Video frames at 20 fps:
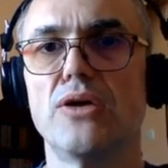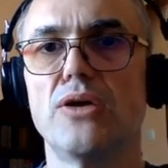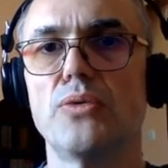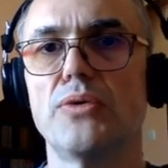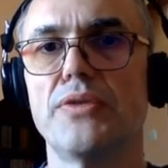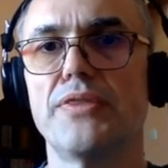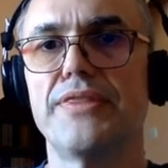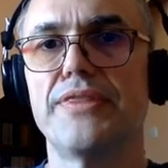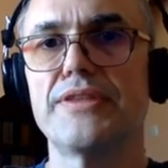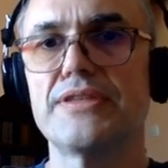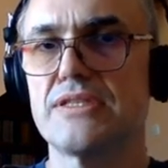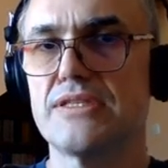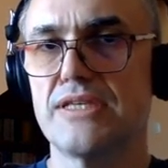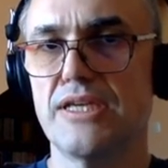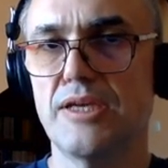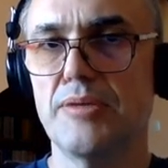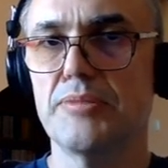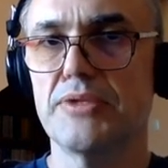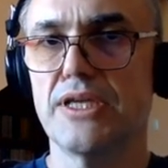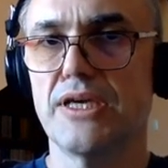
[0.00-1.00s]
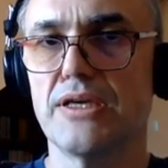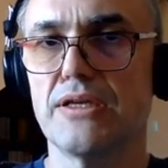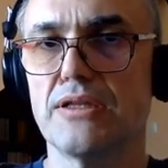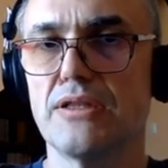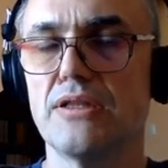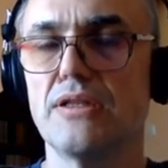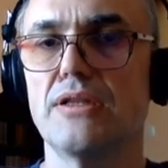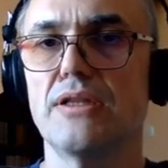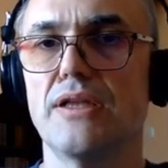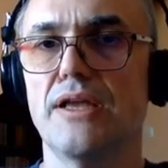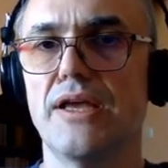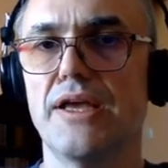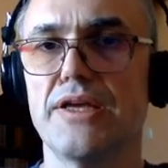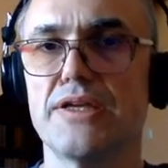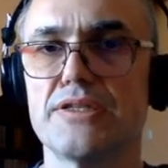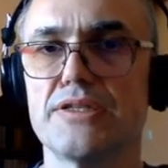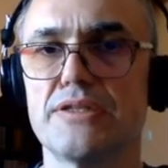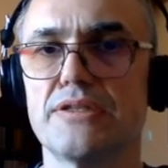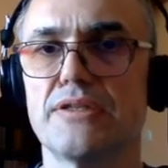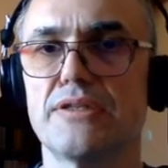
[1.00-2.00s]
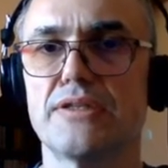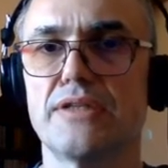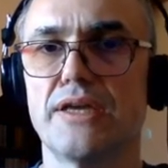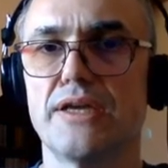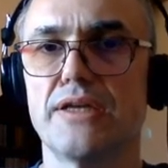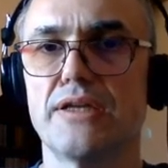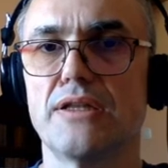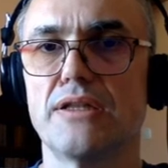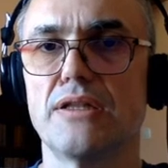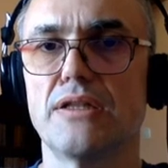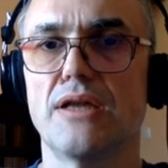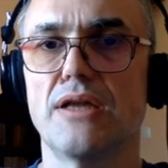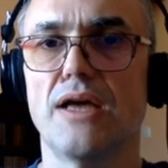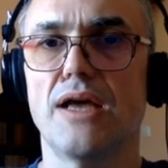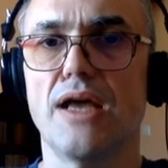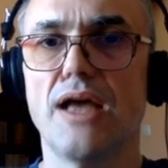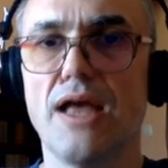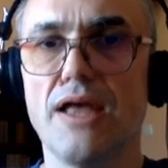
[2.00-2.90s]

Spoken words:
with the same title as the title